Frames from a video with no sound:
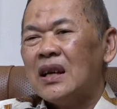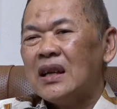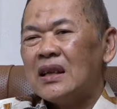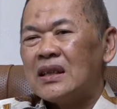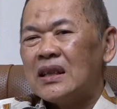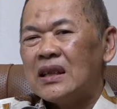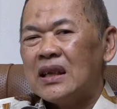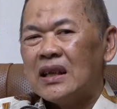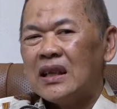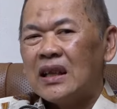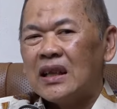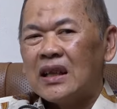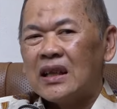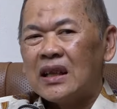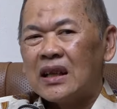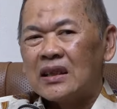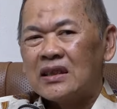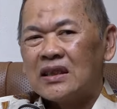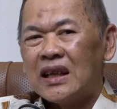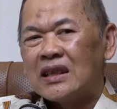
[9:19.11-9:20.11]
See,
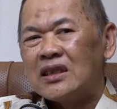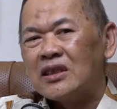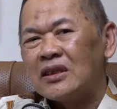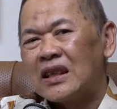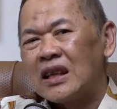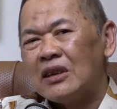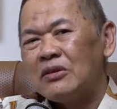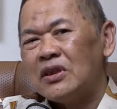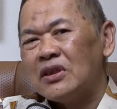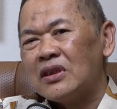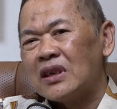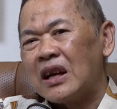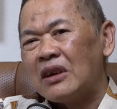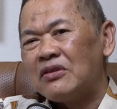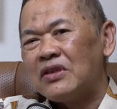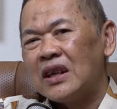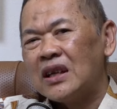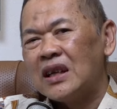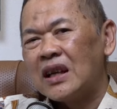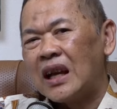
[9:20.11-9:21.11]
just to give you a
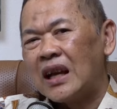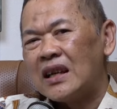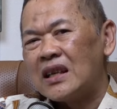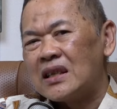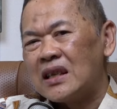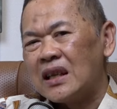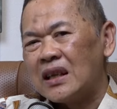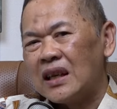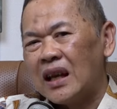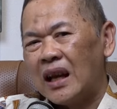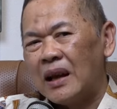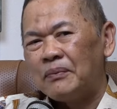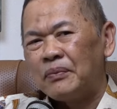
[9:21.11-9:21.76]
rough indication,